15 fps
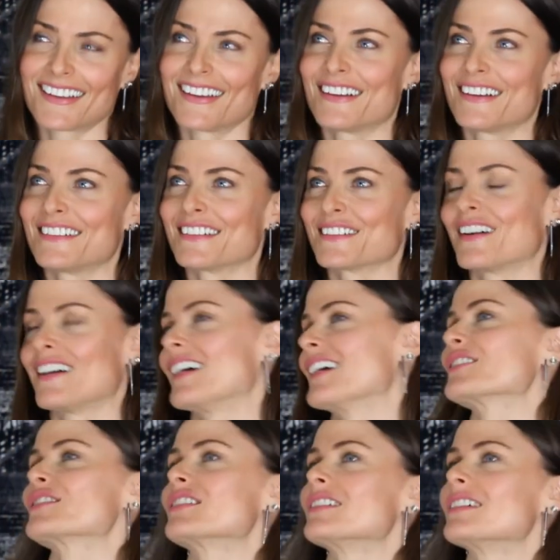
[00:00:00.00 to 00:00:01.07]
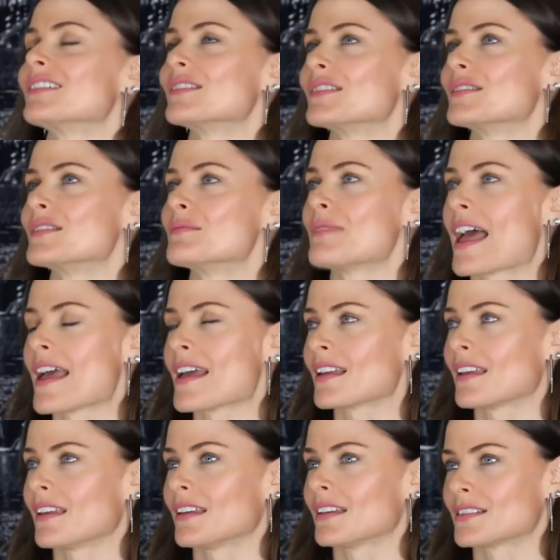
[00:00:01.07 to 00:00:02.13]
Oh gosh.
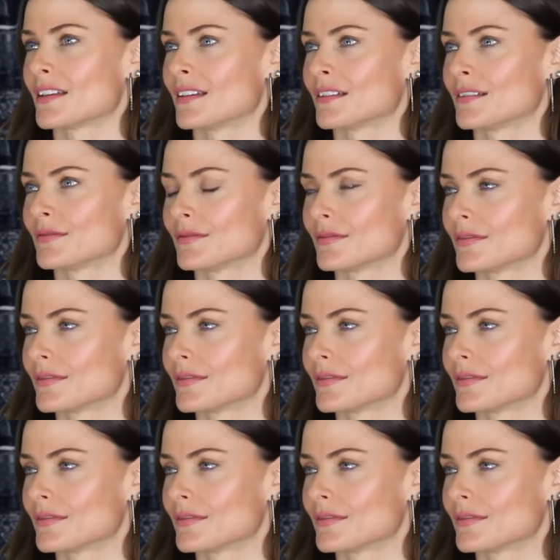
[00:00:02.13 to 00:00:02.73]
Maggie is a